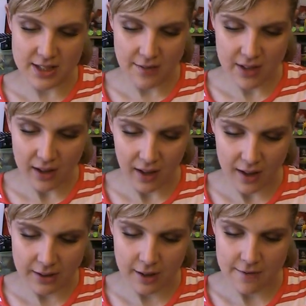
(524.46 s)
love the
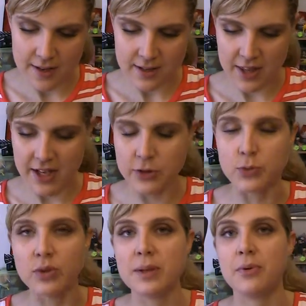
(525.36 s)
color of this. I think
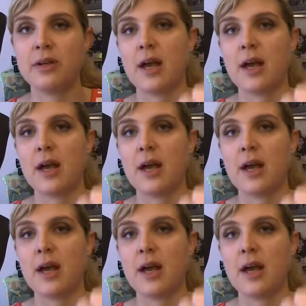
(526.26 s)
it's really pretty. I